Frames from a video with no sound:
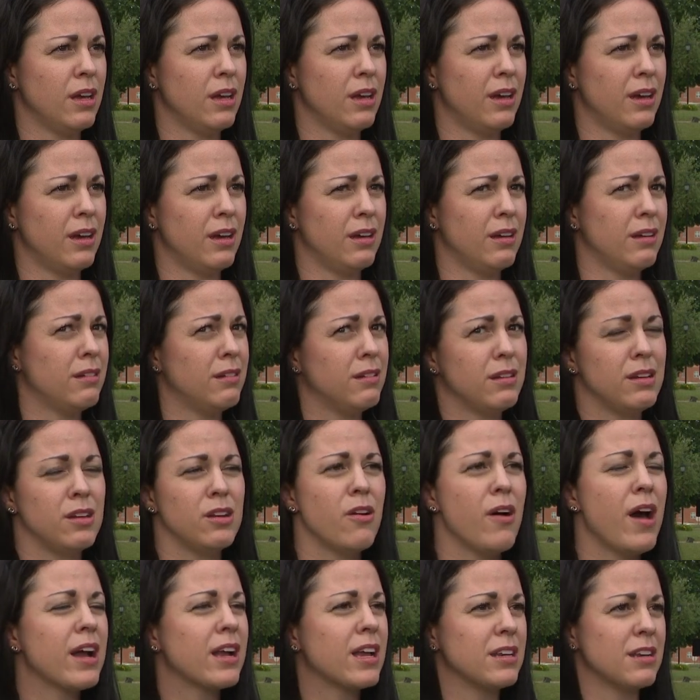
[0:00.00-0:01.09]
Uh, you
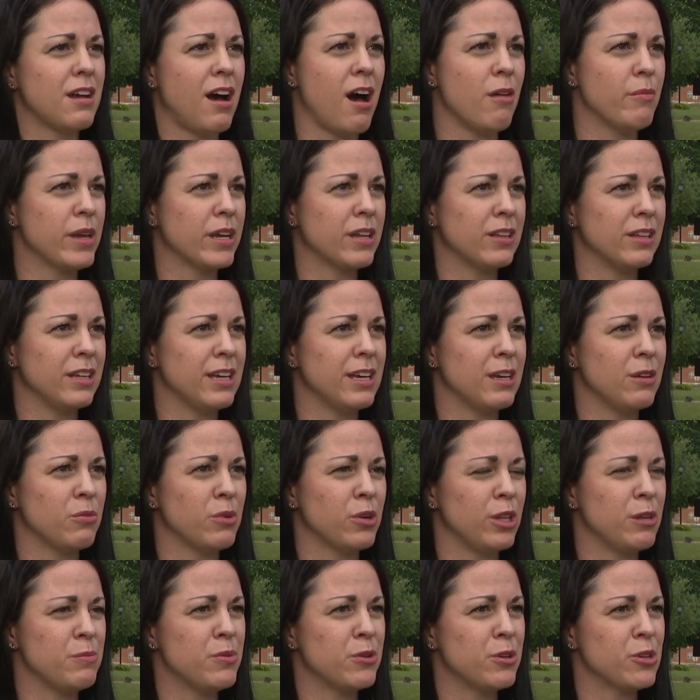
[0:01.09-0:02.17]
know, economically, it
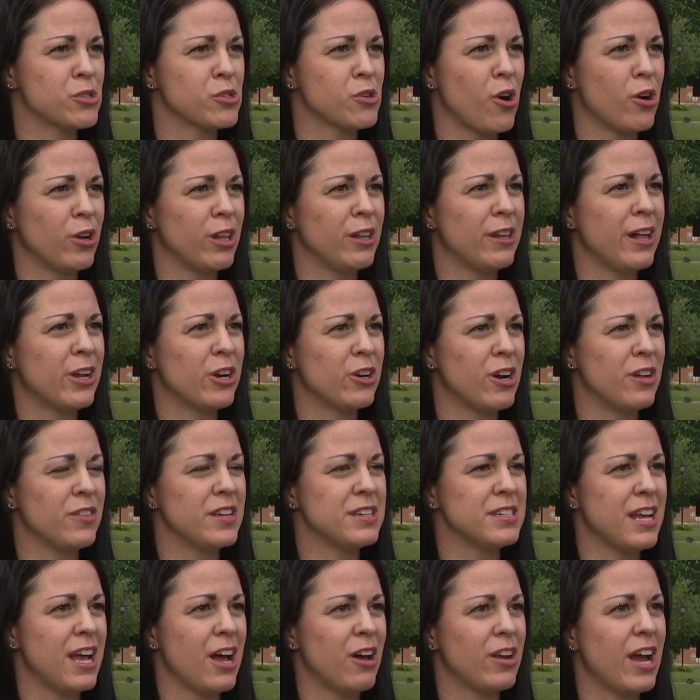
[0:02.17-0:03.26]
really put a scarlet letter on the
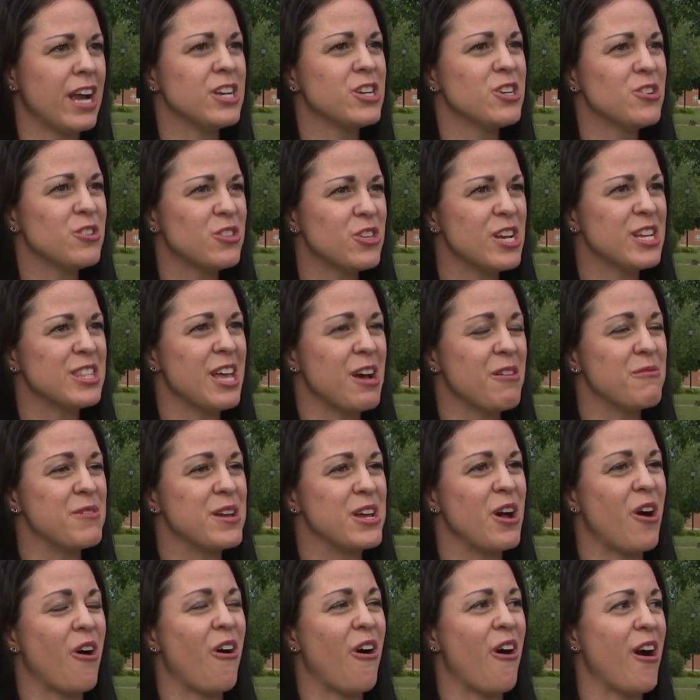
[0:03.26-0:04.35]
town. I do think that
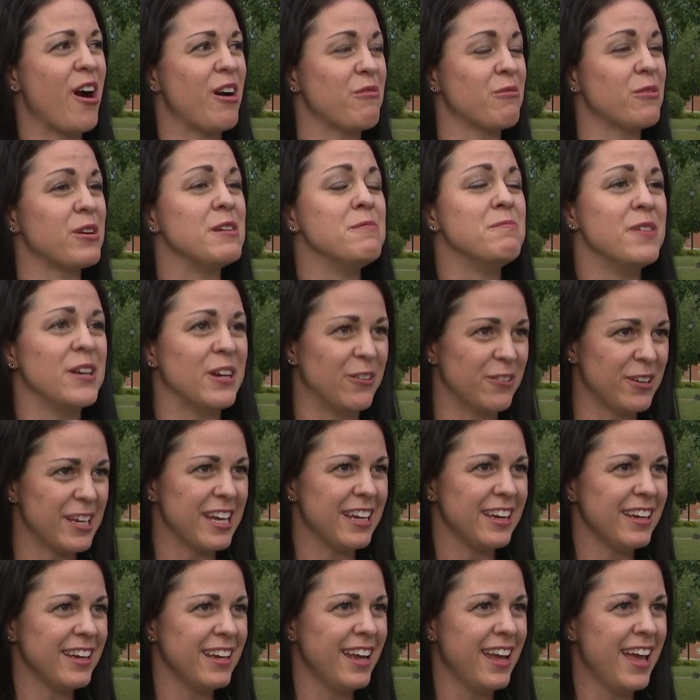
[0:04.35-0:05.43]
we are
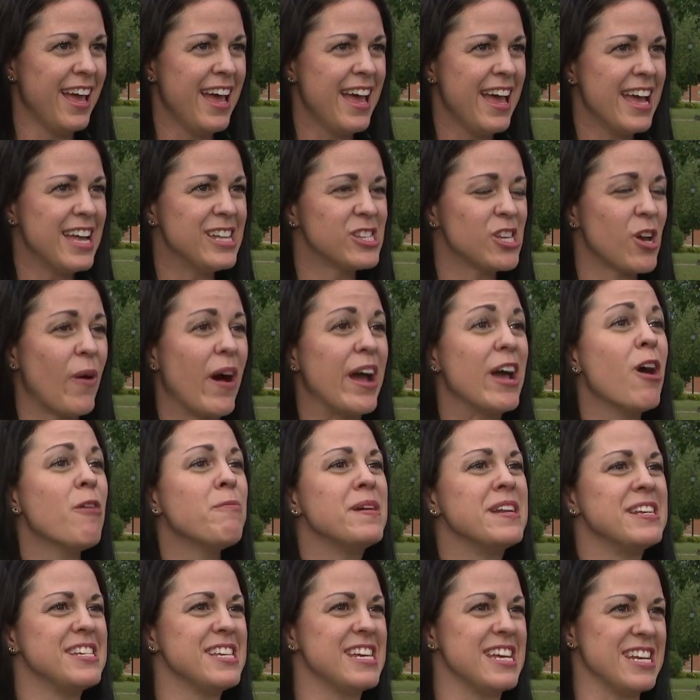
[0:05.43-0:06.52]
rebuilding, and so I hope
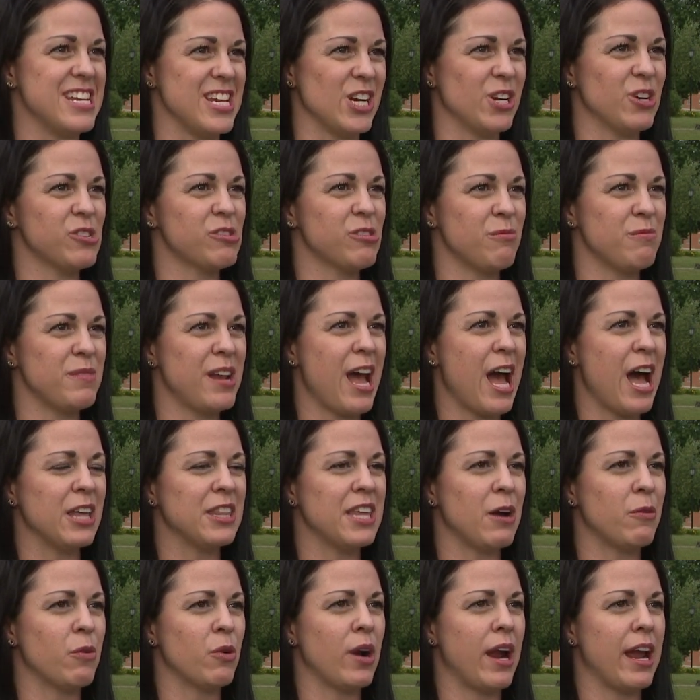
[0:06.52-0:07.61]
in 10 years from now
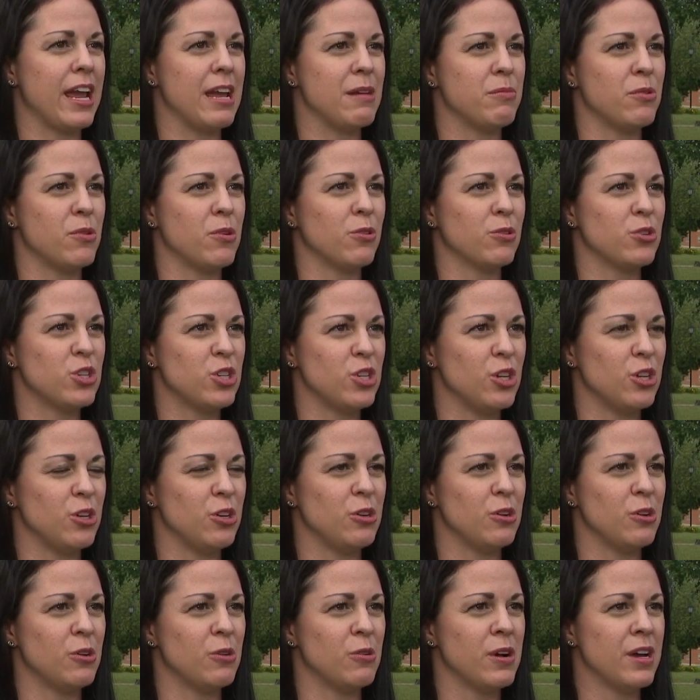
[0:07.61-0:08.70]
that we're able
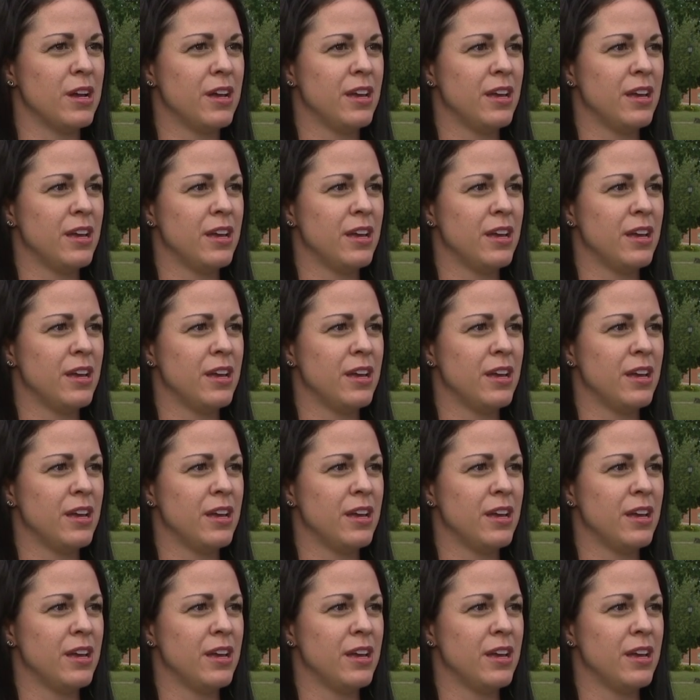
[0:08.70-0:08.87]
to